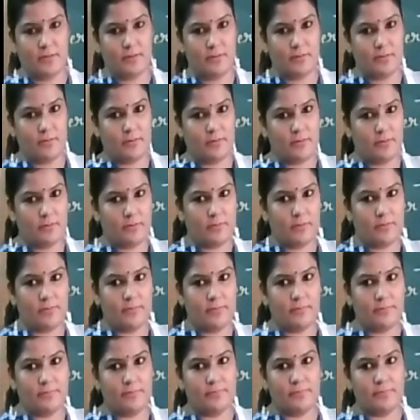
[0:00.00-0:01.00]

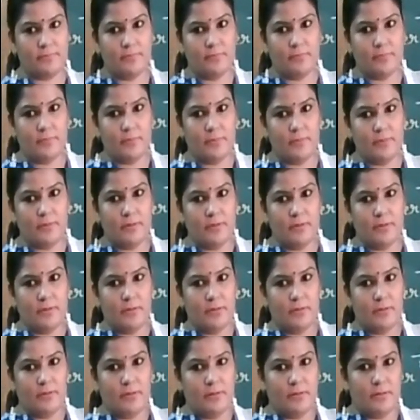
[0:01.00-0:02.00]

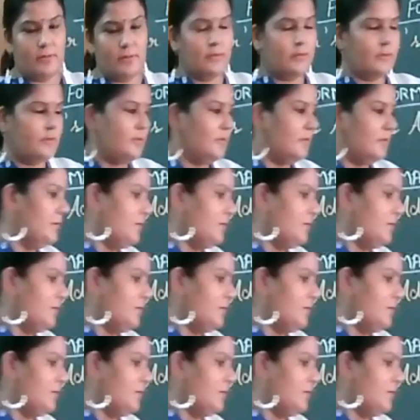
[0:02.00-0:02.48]
(no one is talking)